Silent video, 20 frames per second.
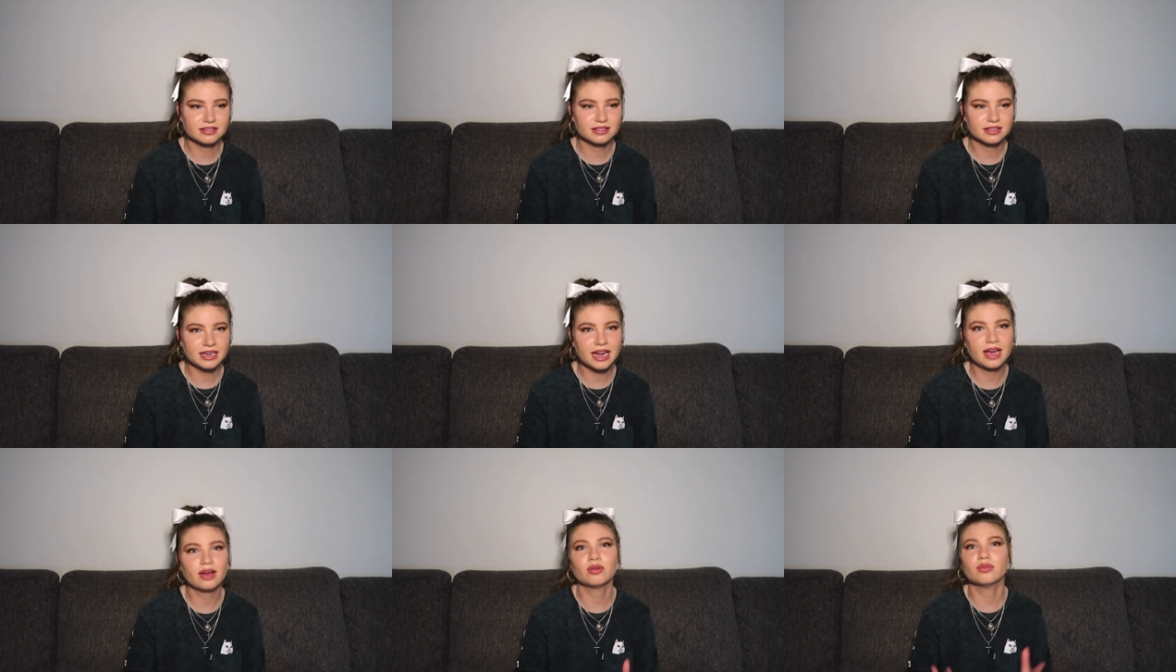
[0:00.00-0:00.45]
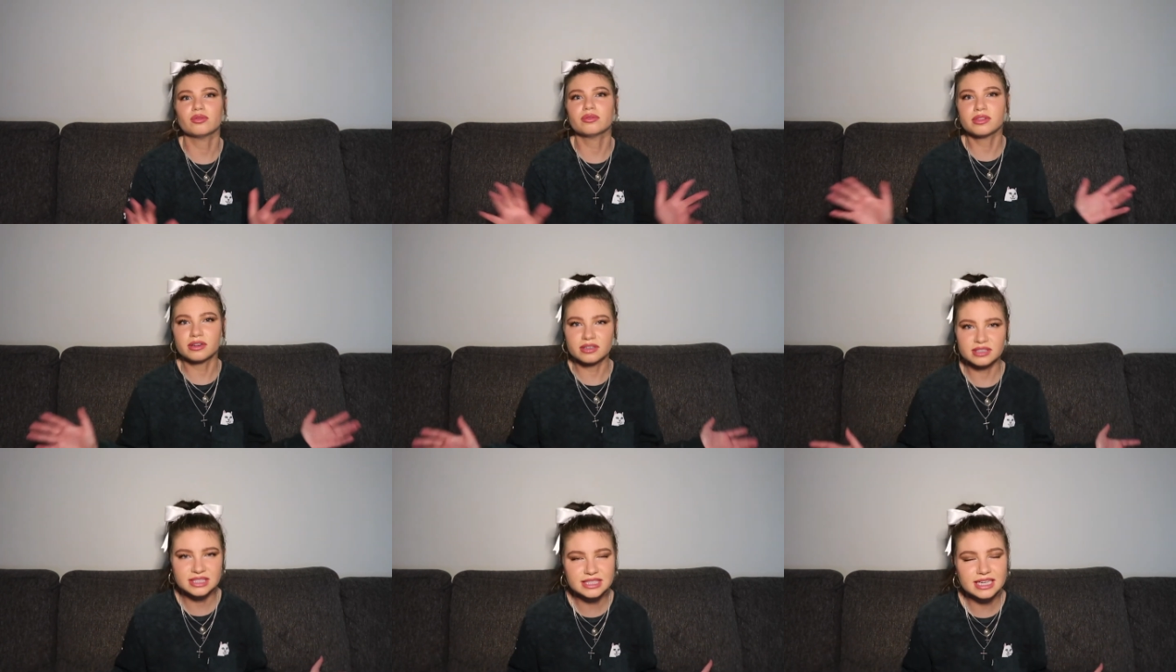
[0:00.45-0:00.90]
Now,
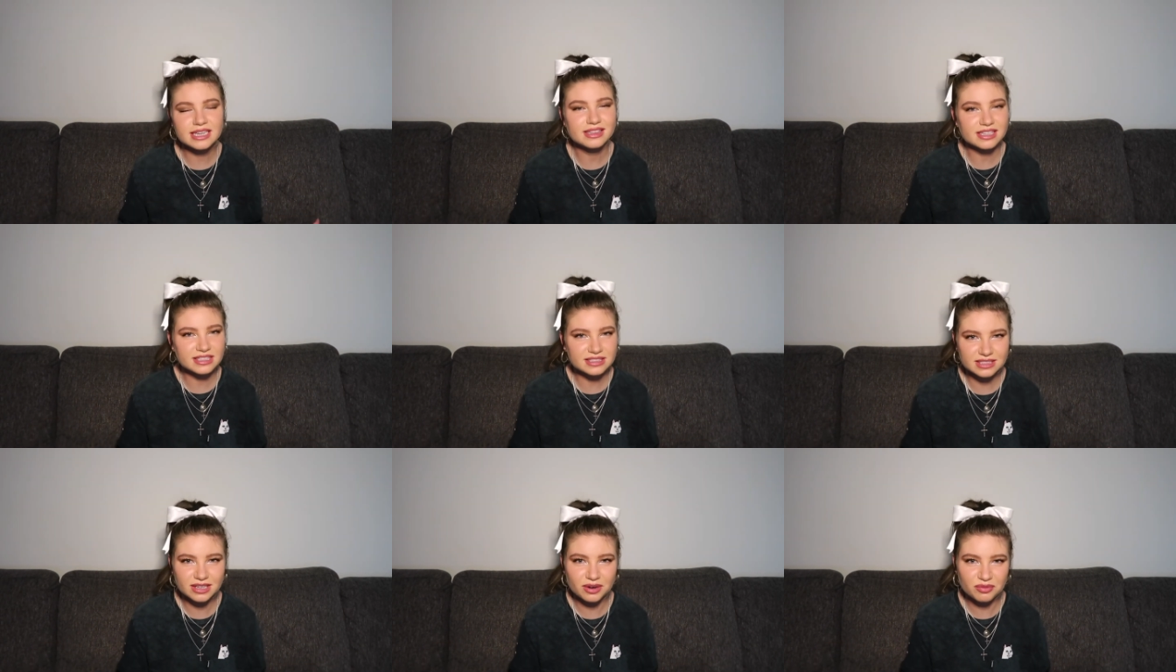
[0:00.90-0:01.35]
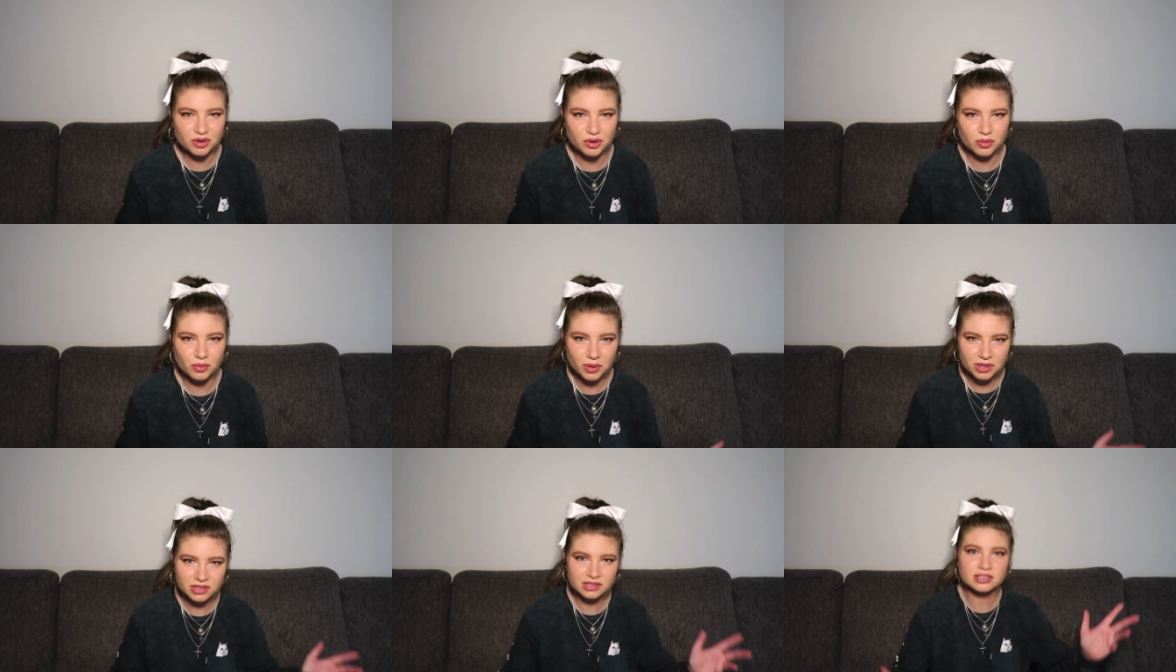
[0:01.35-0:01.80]
they're saying this to
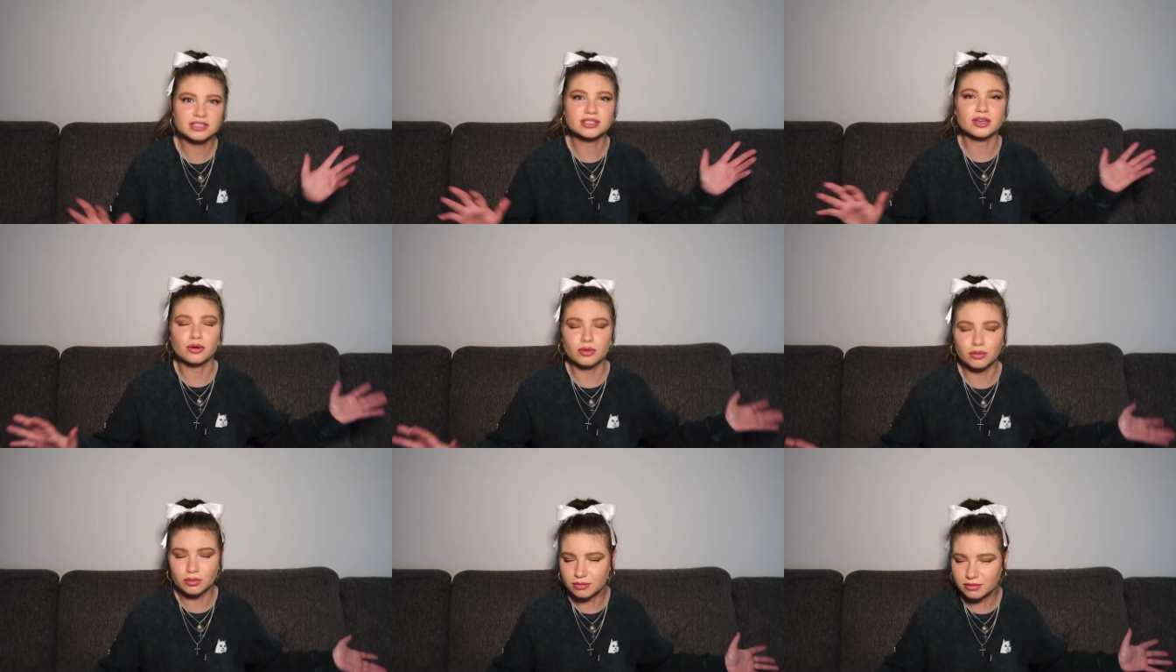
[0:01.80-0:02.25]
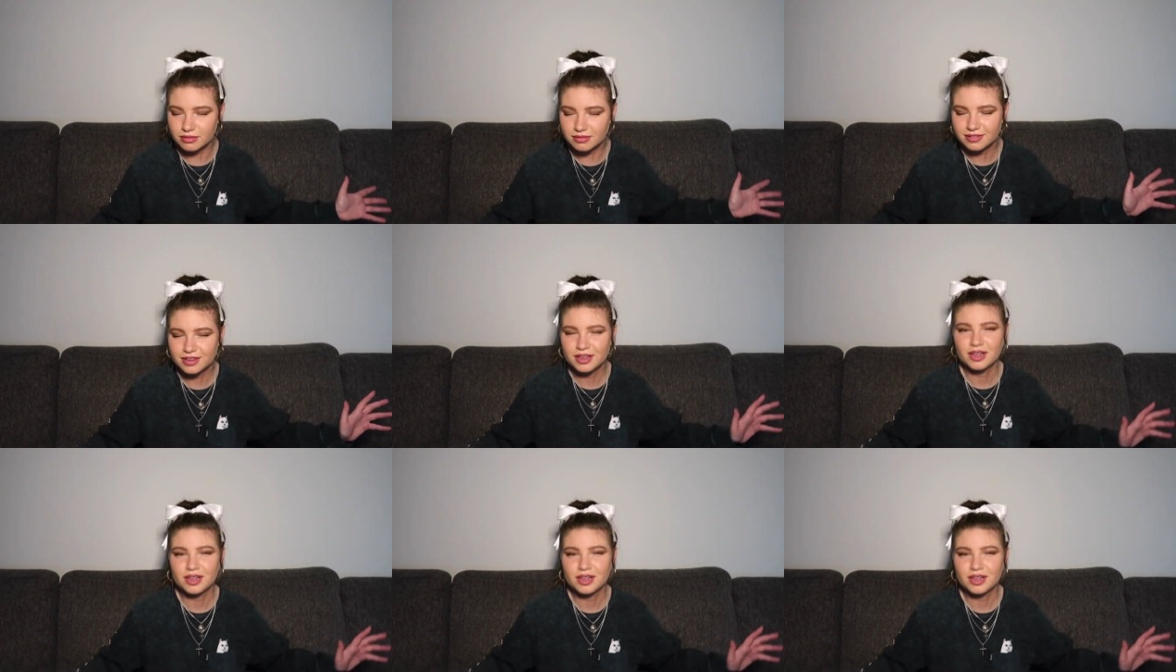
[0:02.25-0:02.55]
everyone, so,